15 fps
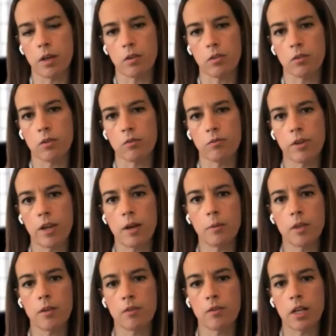their
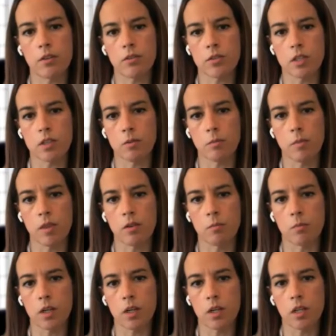family values and their
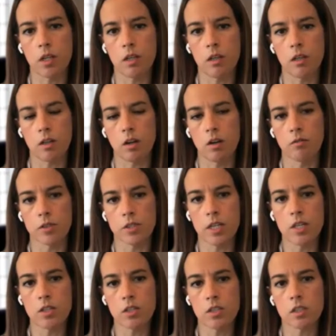money
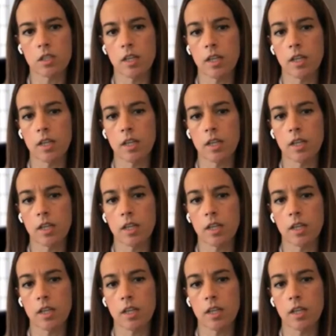conversations,